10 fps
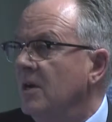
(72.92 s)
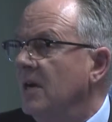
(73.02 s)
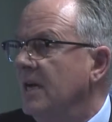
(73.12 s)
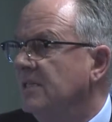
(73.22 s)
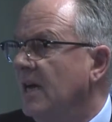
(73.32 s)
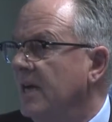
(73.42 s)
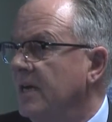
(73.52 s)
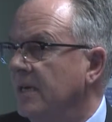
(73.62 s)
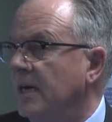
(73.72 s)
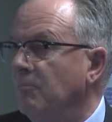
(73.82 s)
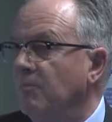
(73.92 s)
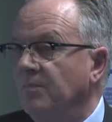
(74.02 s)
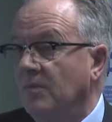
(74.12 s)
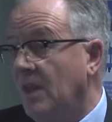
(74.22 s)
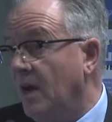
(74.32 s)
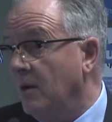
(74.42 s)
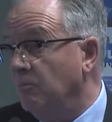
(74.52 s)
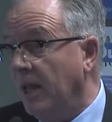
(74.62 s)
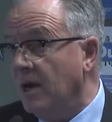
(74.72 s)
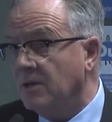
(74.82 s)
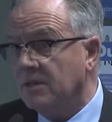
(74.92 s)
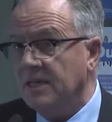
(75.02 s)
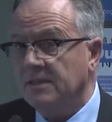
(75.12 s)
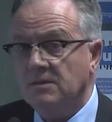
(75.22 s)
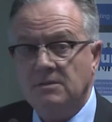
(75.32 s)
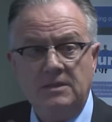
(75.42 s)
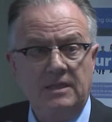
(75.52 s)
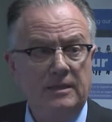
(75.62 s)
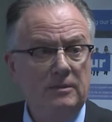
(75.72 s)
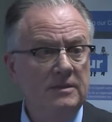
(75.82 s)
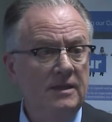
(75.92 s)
as a bloke that's a